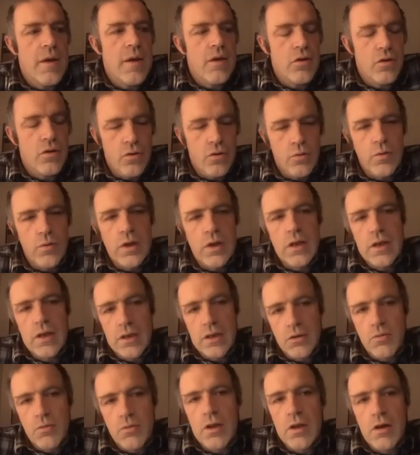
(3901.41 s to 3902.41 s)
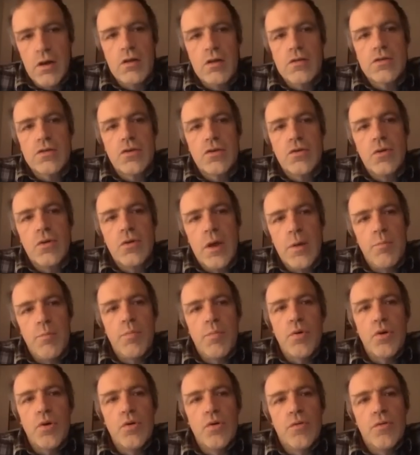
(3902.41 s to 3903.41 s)
It will also
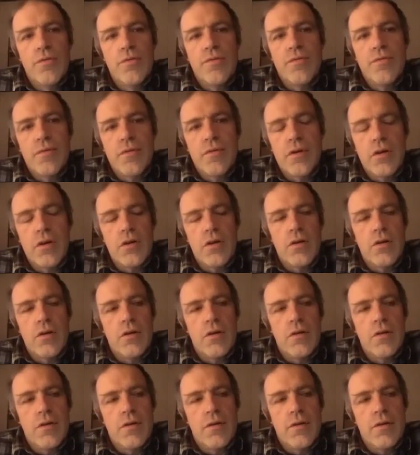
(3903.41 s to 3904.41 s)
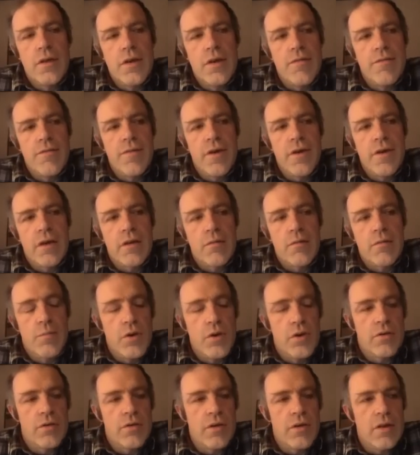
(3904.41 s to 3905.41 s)
improve the effect,
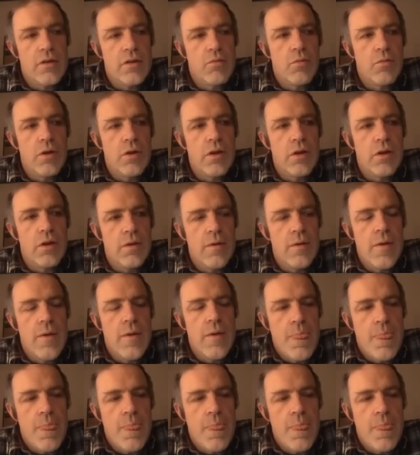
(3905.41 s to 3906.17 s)
but it will